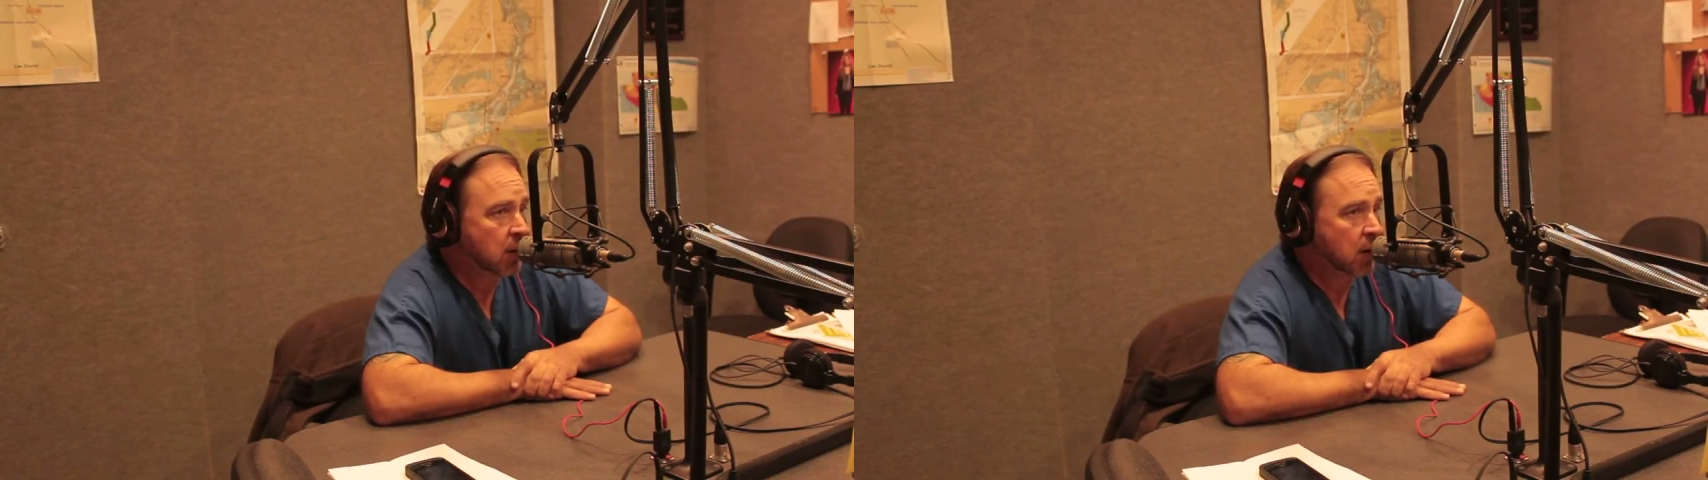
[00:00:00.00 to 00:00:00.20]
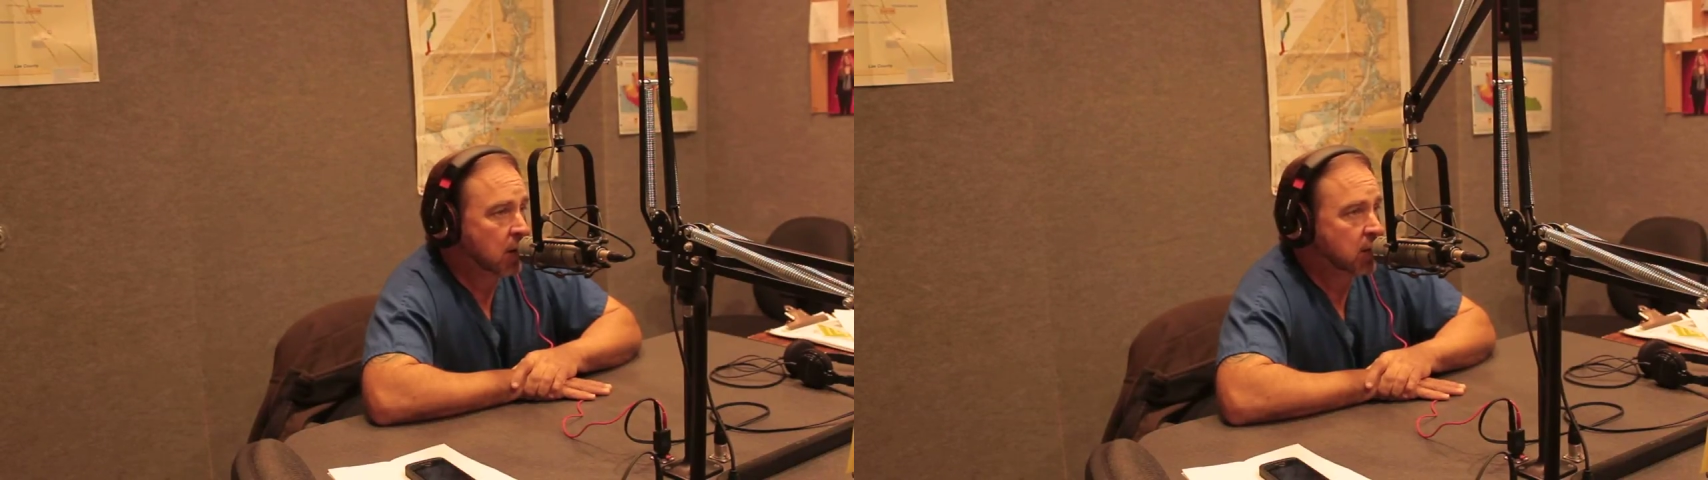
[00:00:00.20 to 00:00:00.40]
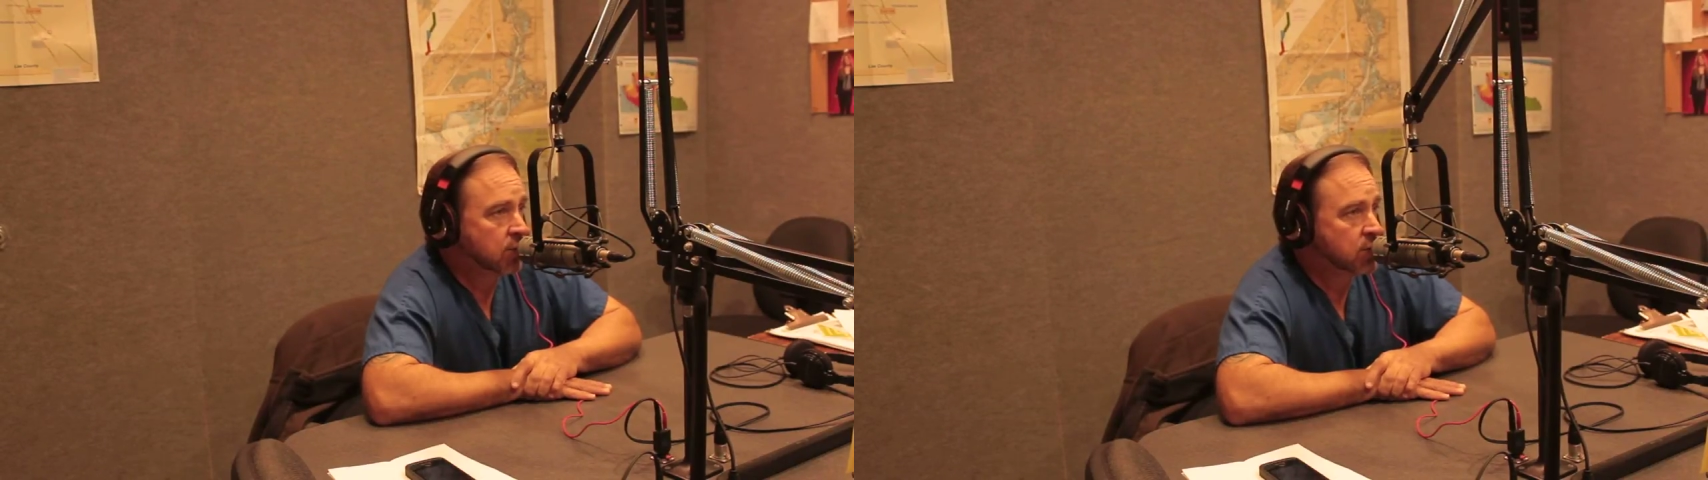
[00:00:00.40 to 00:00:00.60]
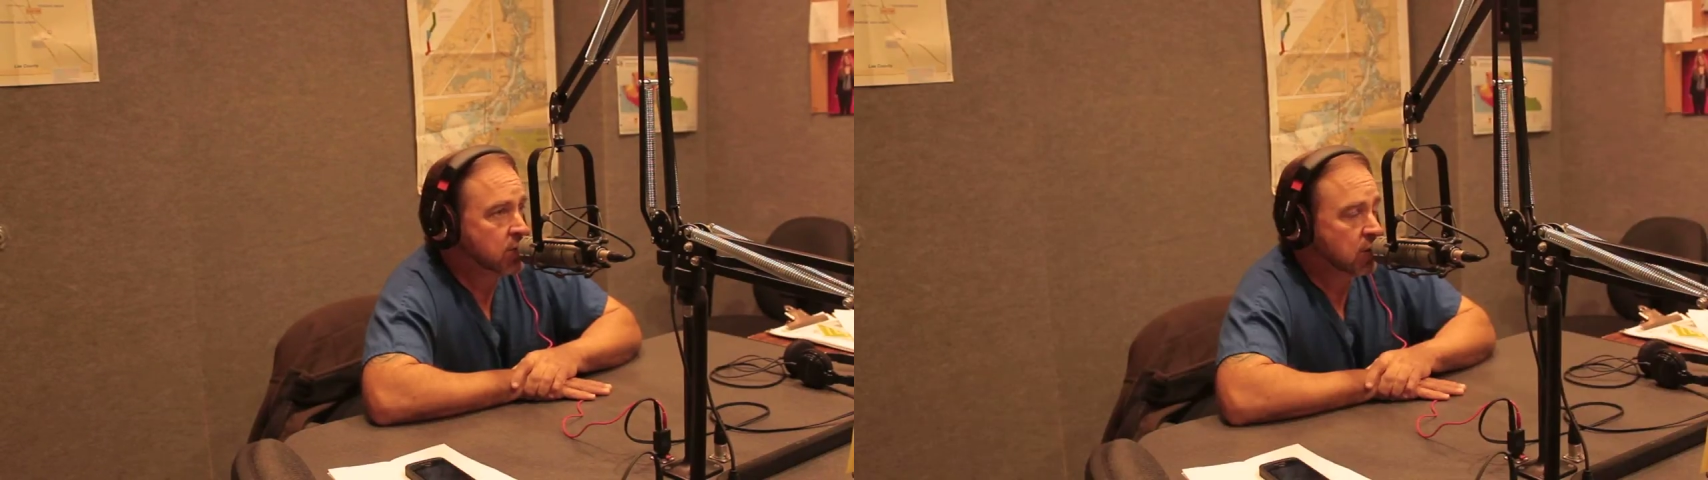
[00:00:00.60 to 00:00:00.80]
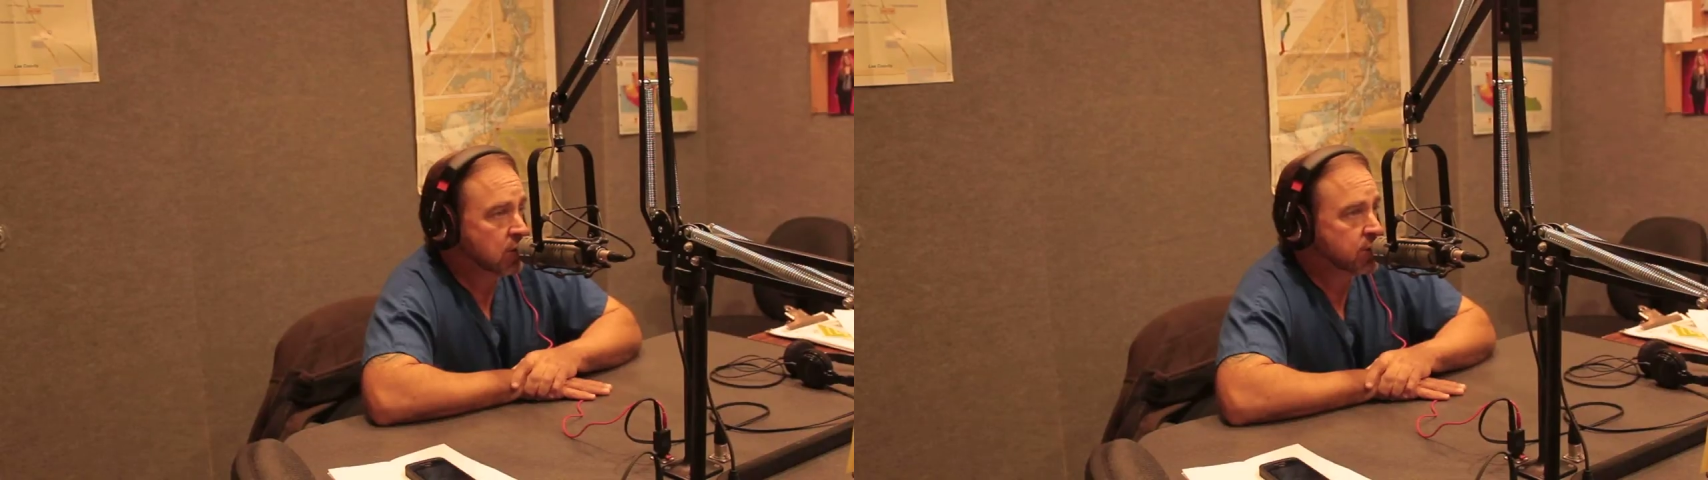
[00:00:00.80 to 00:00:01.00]
our
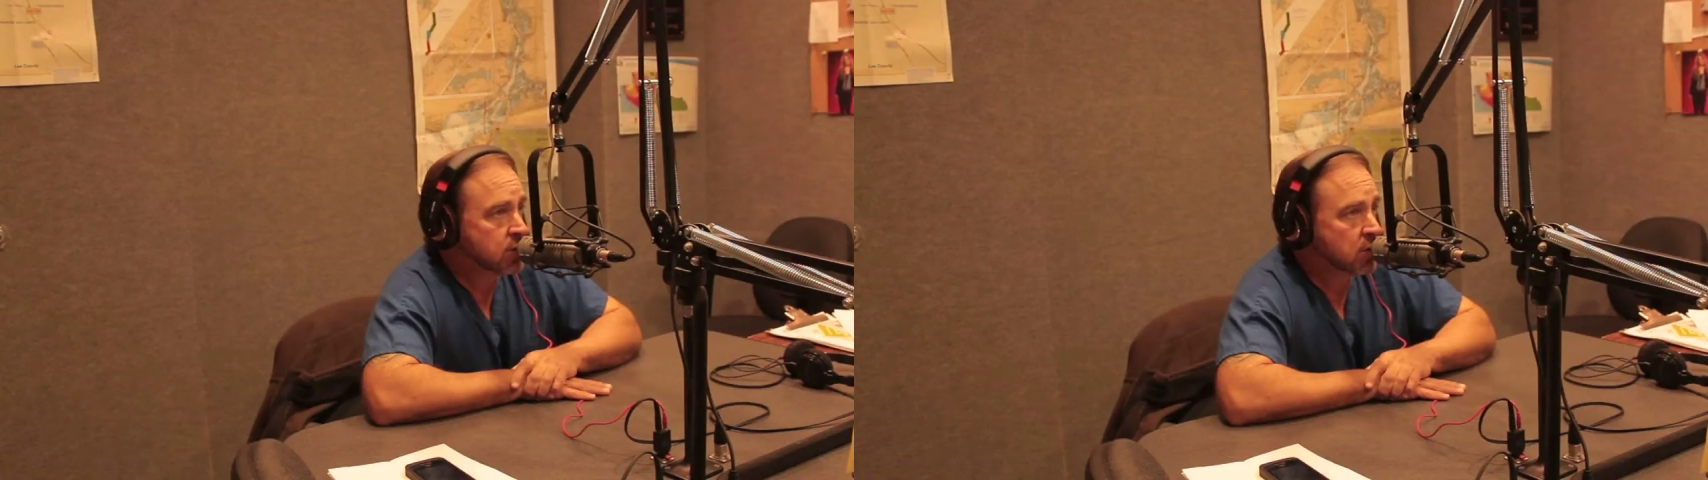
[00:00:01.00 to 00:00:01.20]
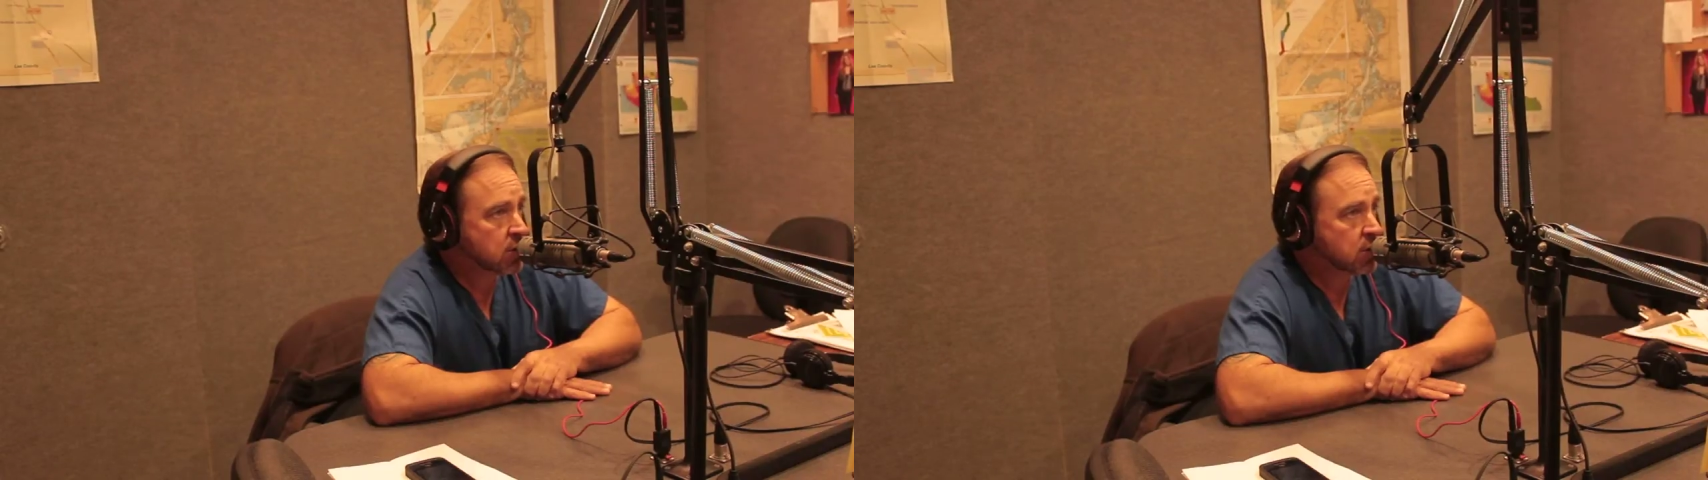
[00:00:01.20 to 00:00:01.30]
results